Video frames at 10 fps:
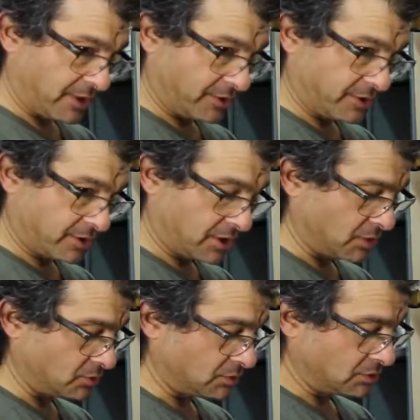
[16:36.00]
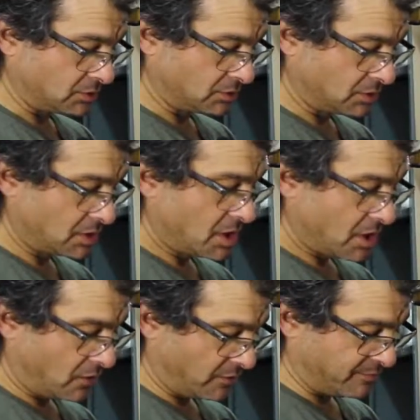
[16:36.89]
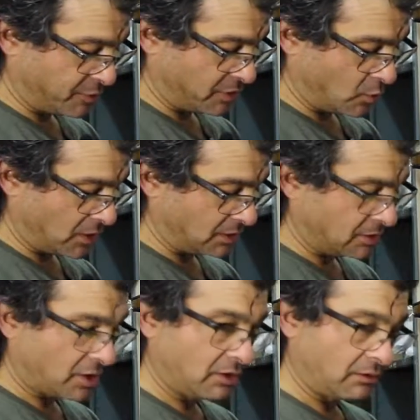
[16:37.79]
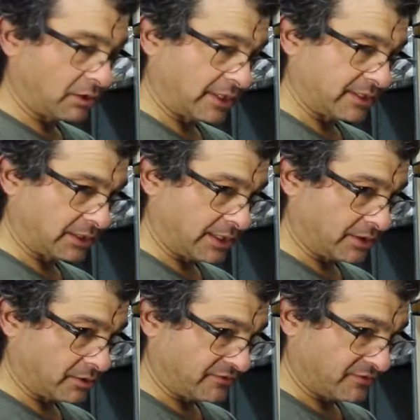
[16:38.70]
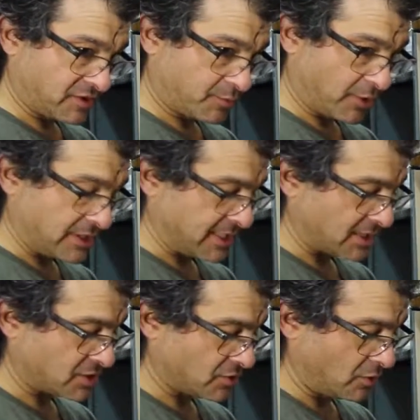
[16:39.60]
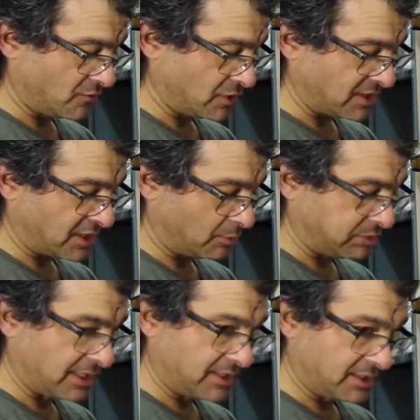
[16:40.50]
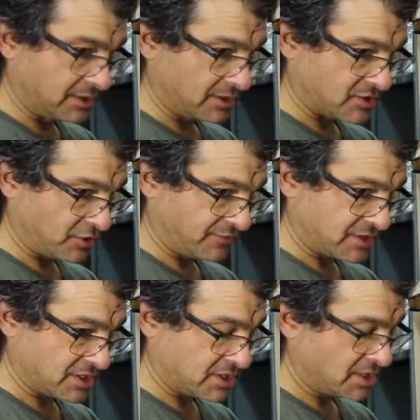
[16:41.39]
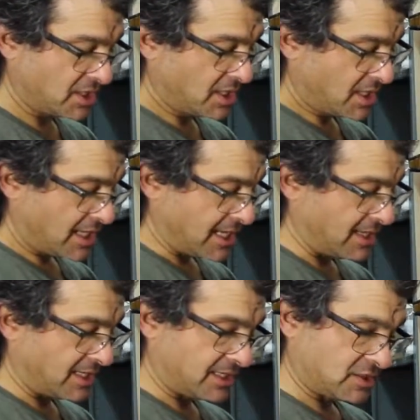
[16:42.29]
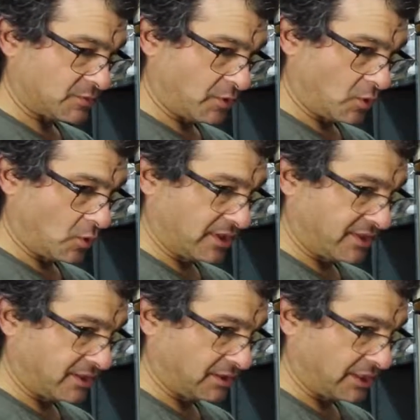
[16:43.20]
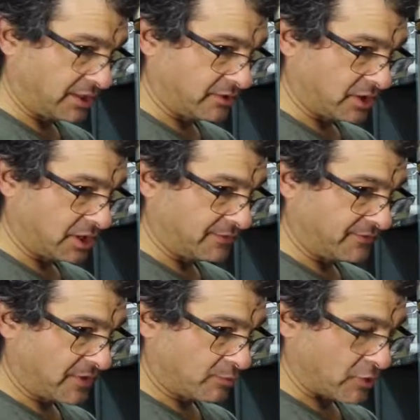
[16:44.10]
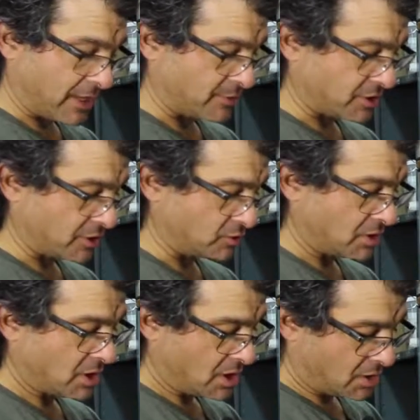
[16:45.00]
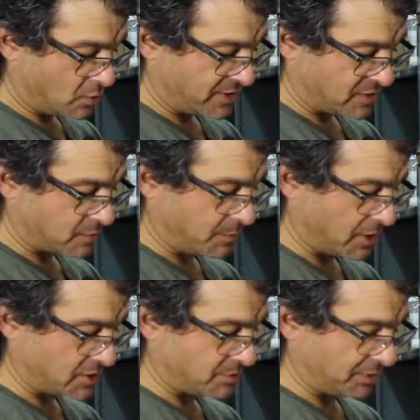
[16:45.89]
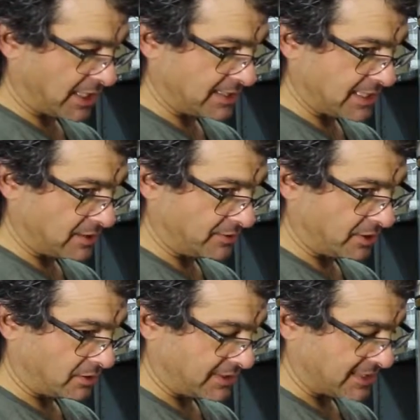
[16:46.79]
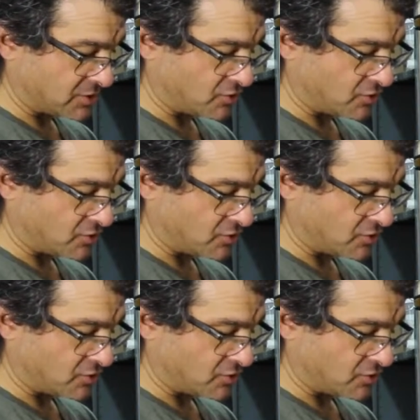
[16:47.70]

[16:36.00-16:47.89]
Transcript: barrier coat. We put one light layer of spray texture over it to help blend in the surfaces. And then I just put one thin layer of primer coat with a sponge applied down there. That's